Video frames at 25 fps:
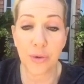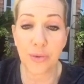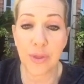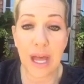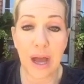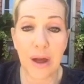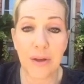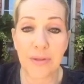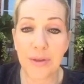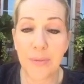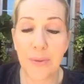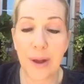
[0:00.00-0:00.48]

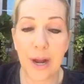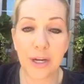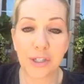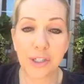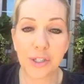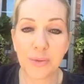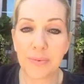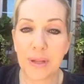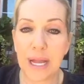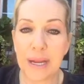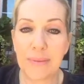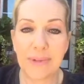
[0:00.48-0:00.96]
Now the parents
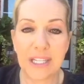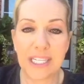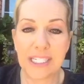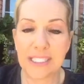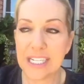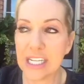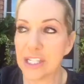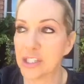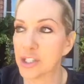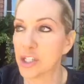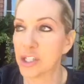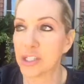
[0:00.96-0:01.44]
are blaming the
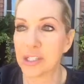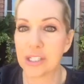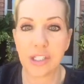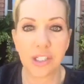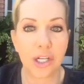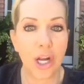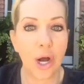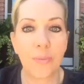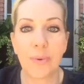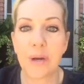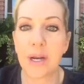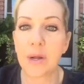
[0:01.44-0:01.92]
teachers and
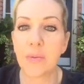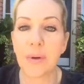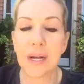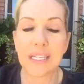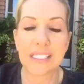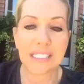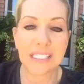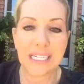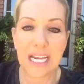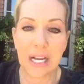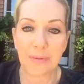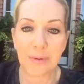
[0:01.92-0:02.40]
nobody wants
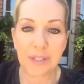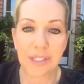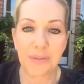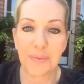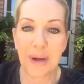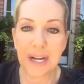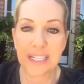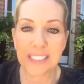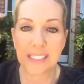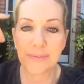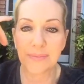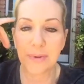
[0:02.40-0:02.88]
to take
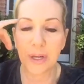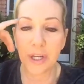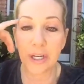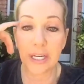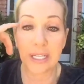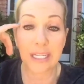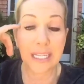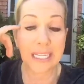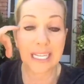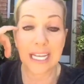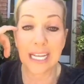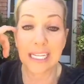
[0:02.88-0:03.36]
responsibility.
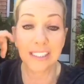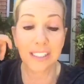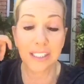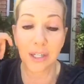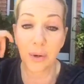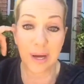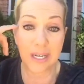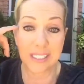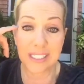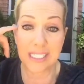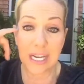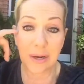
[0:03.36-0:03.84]
The kids don't
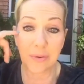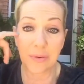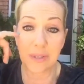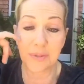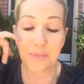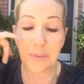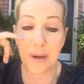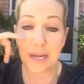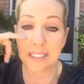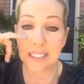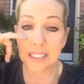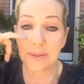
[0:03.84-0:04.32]
want to take
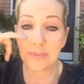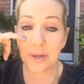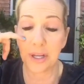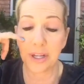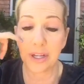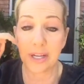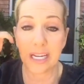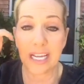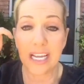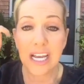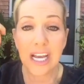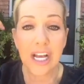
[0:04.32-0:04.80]

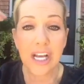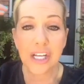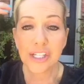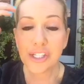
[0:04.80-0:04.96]
responsibility.